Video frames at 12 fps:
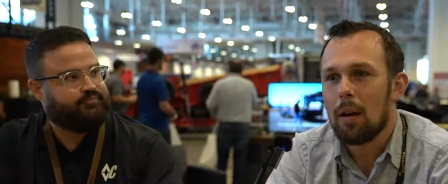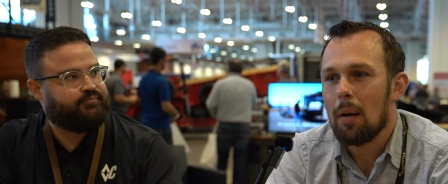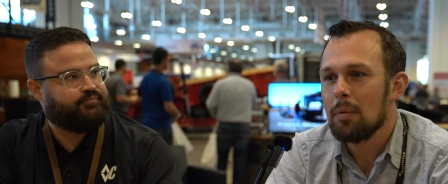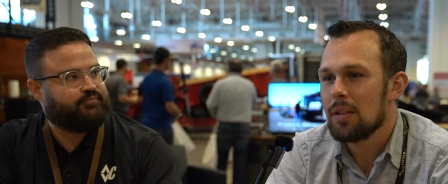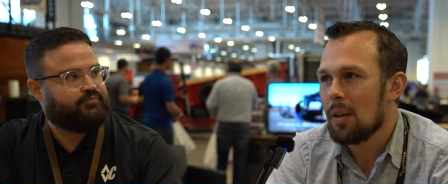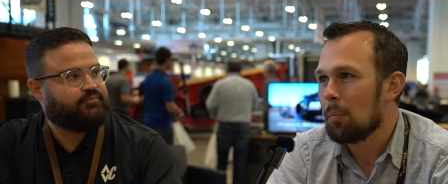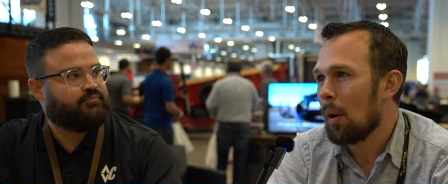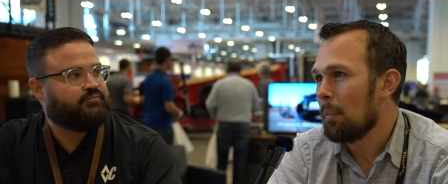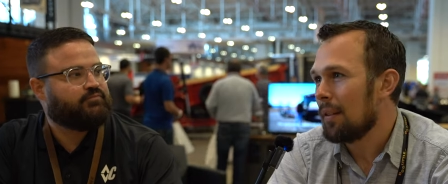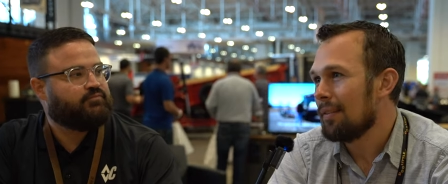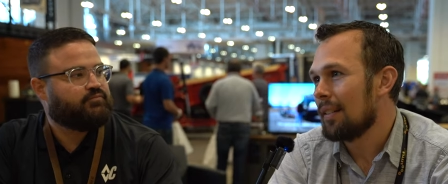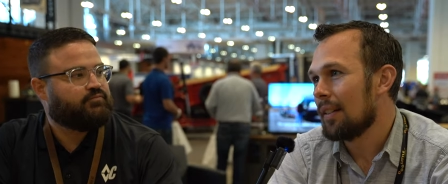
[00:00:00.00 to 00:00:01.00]
Speaker 1: I would say
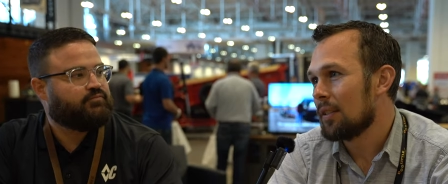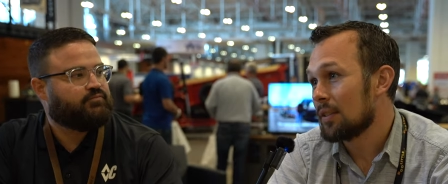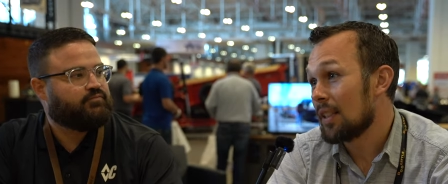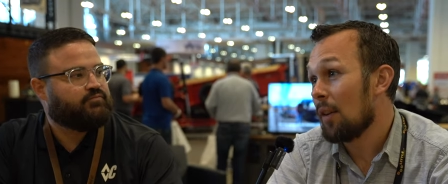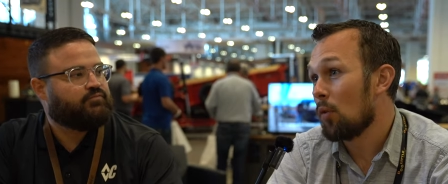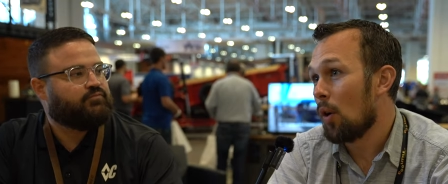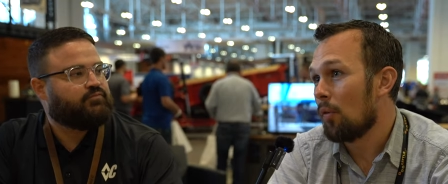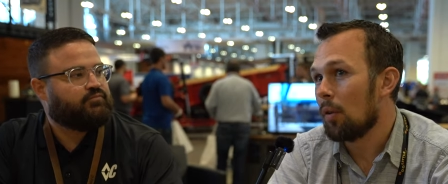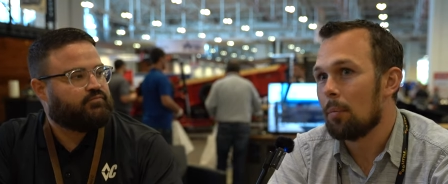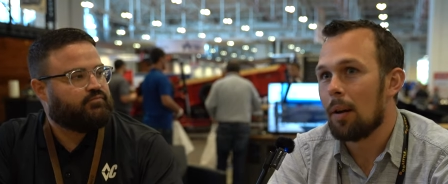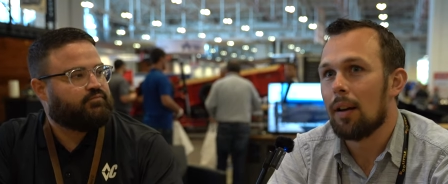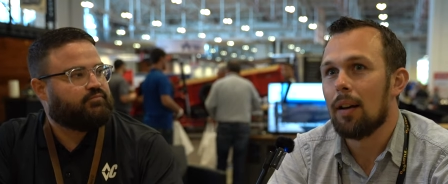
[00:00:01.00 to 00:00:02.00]
probably uh, several of
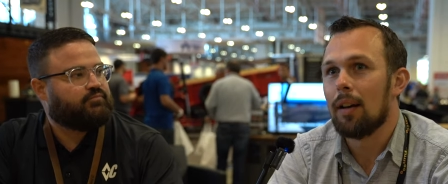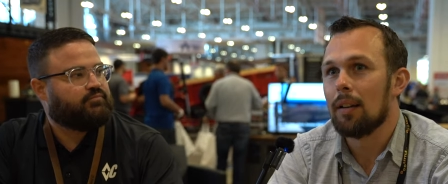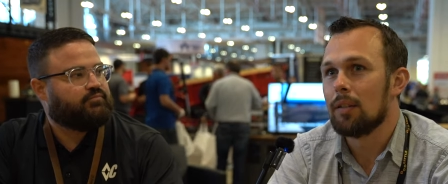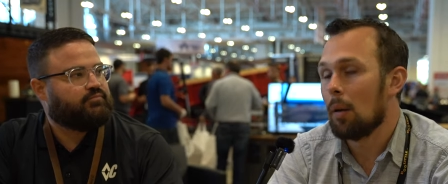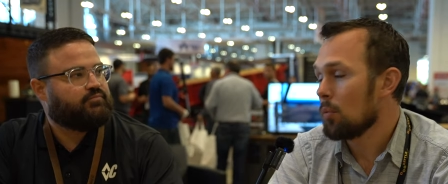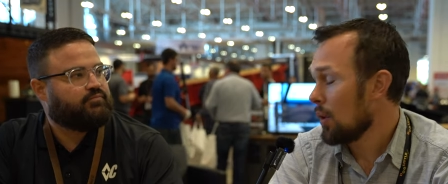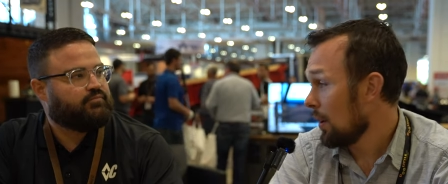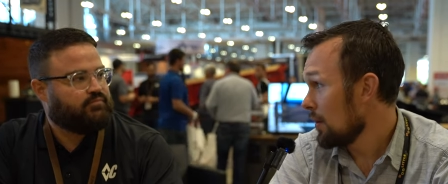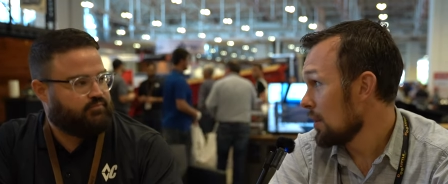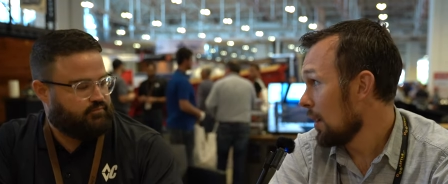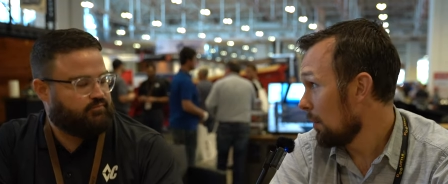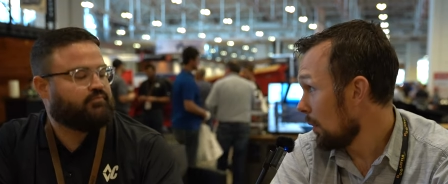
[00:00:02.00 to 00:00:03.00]
them. Uh, dump
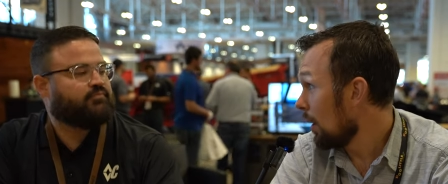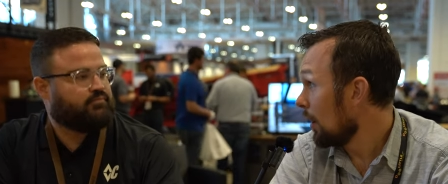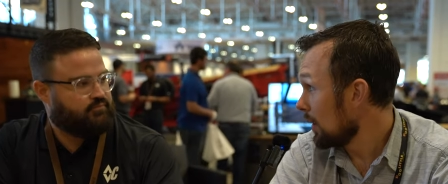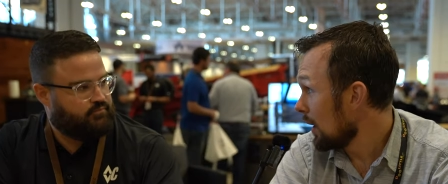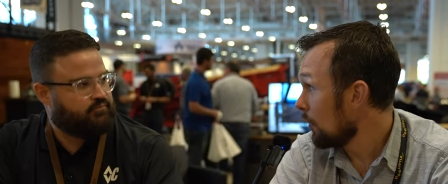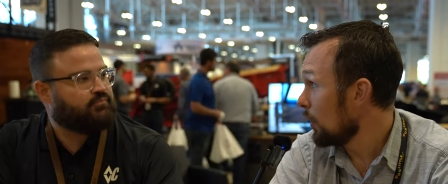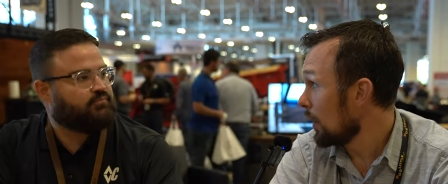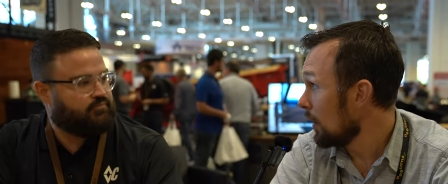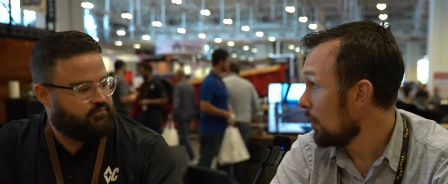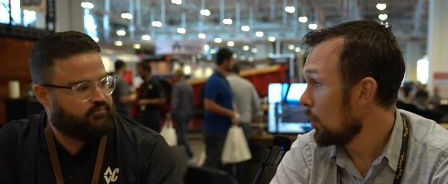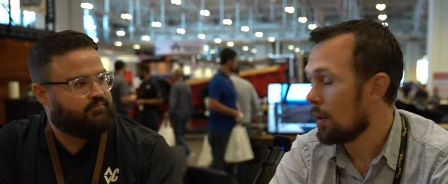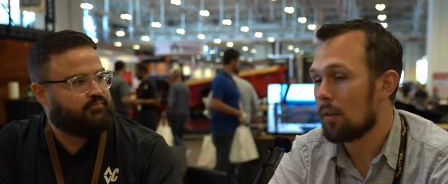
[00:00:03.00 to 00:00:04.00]
trailers have, are definitely
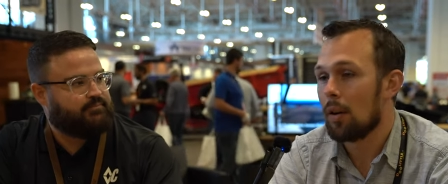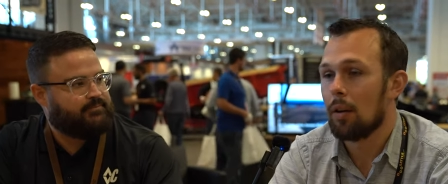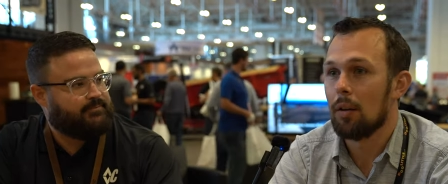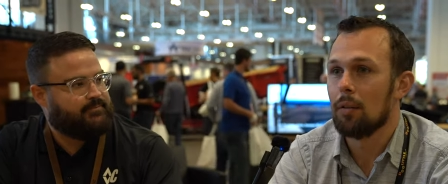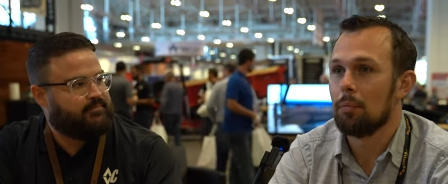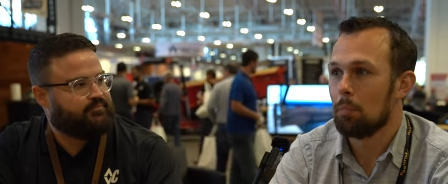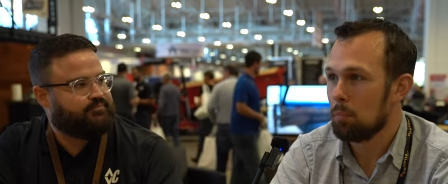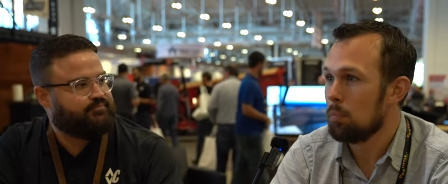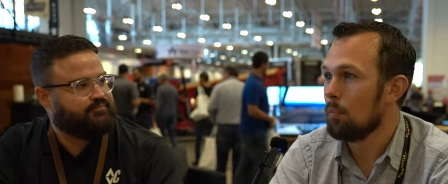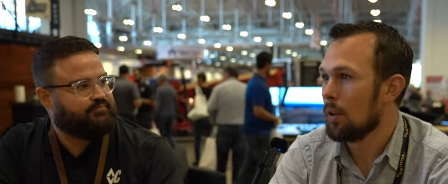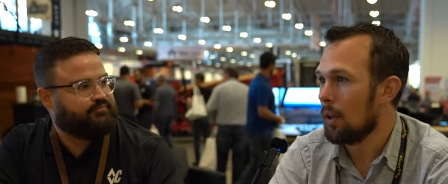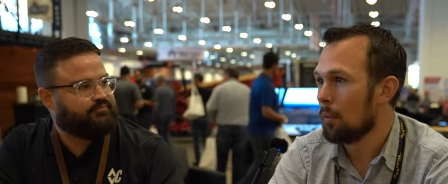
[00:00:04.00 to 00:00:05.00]
one of our.
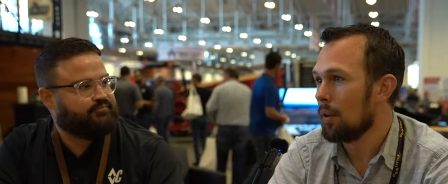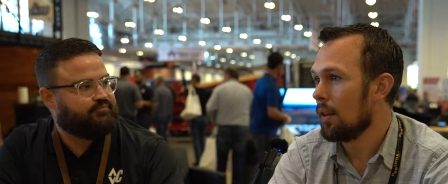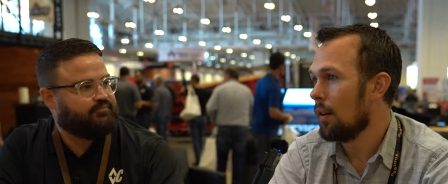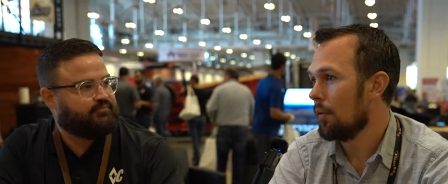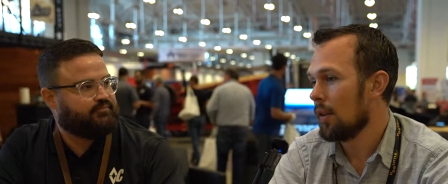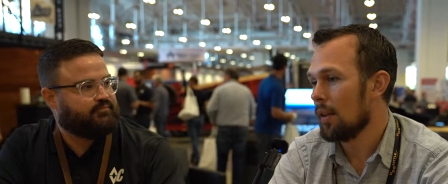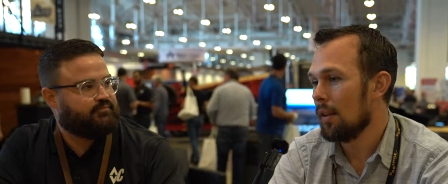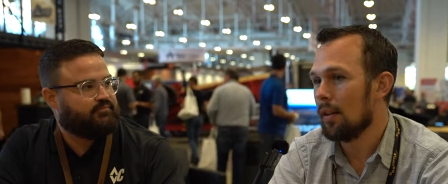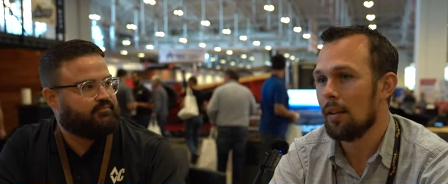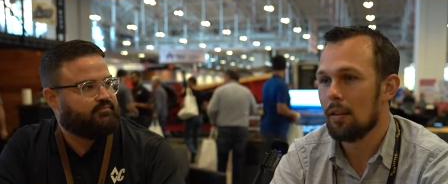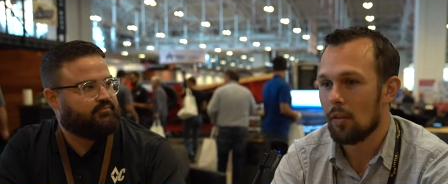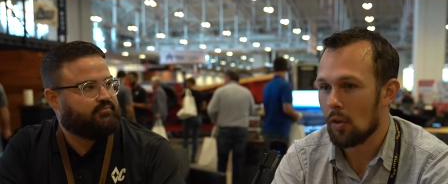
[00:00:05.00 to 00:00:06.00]
You know, we love
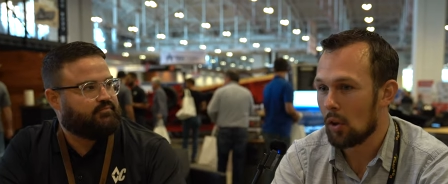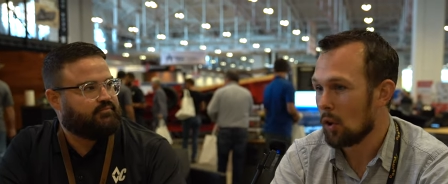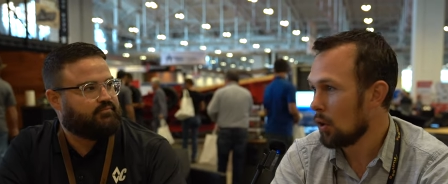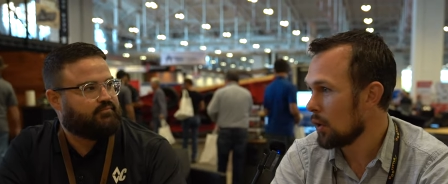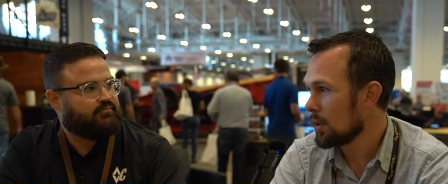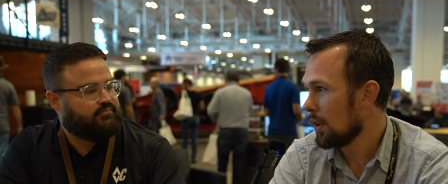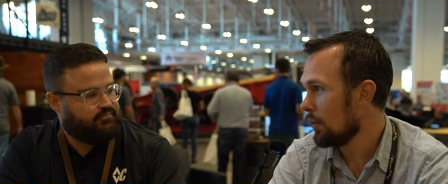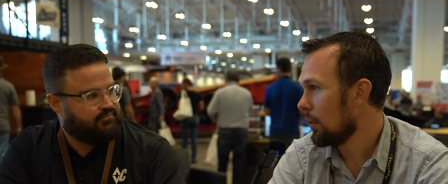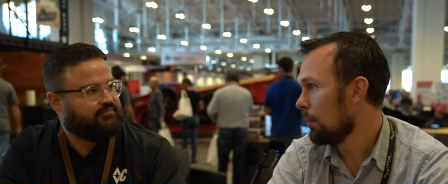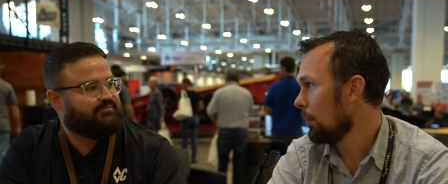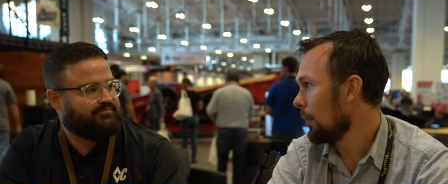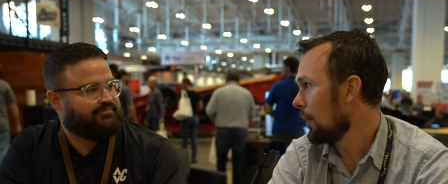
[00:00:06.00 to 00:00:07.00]
the the looks of
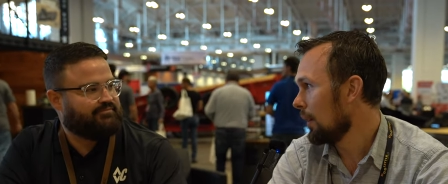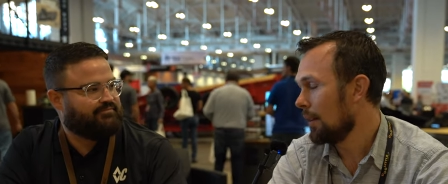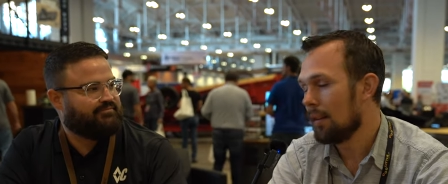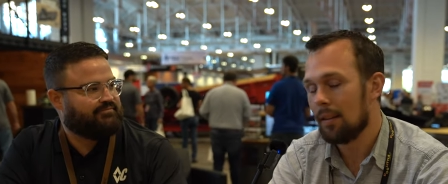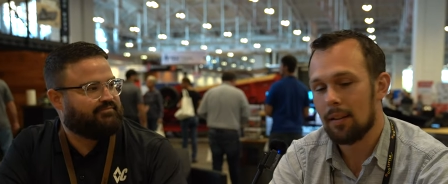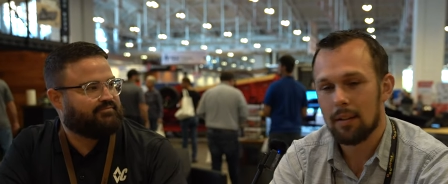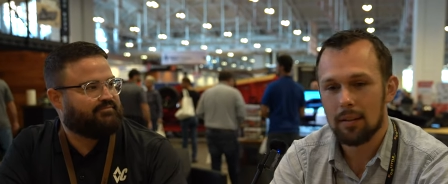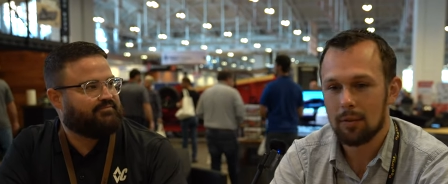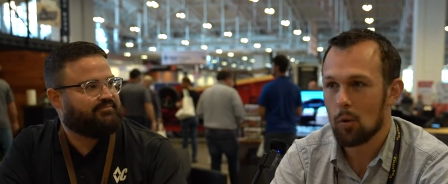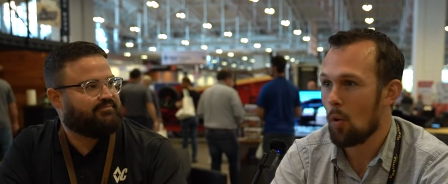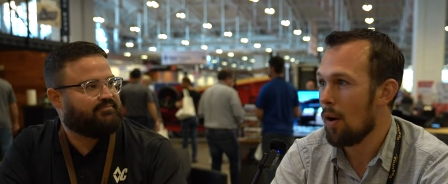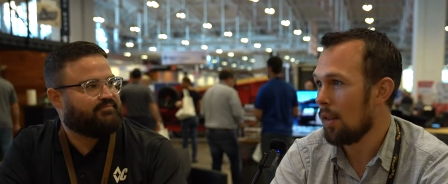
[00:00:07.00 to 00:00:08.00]
them, the
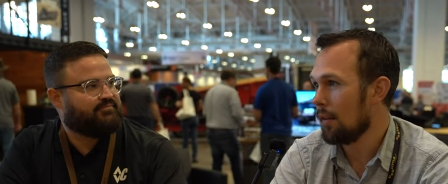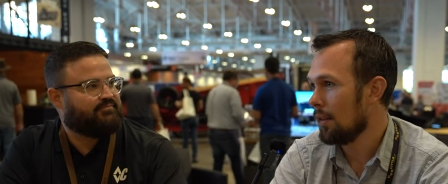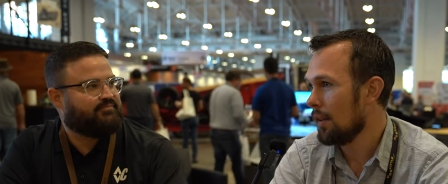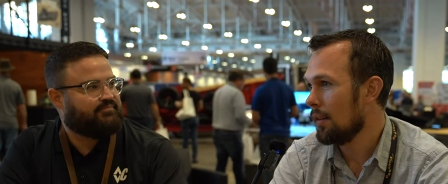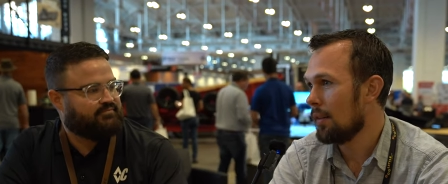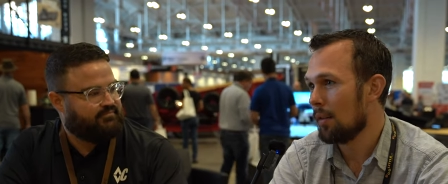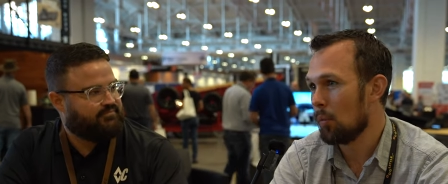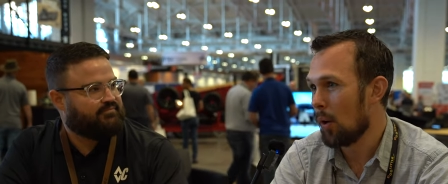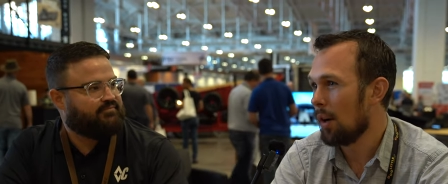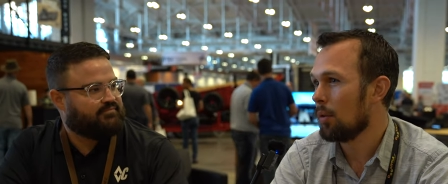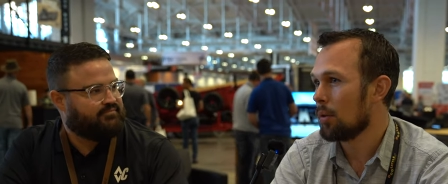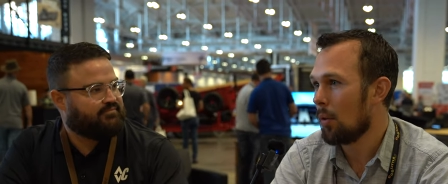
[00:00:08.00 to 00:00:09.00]
quality, the
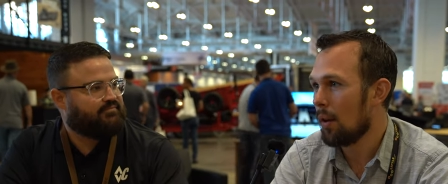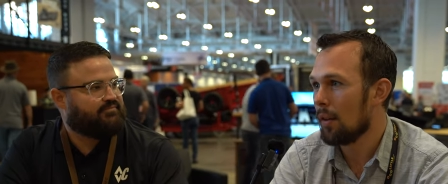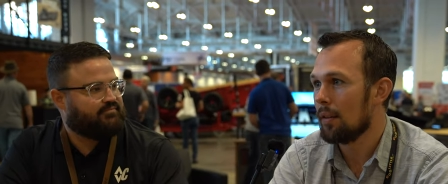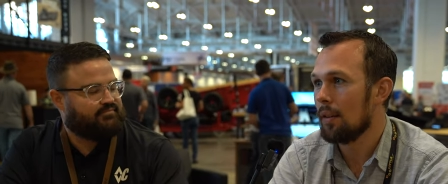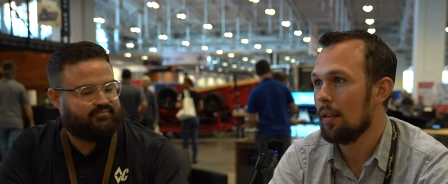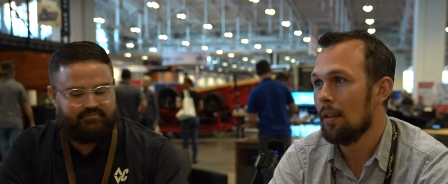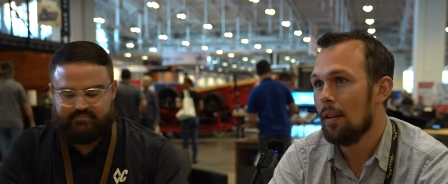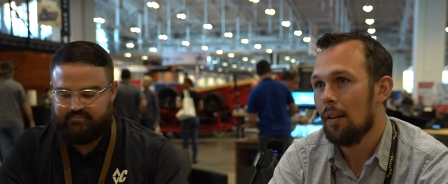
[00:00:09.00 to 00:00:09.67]
weld quality.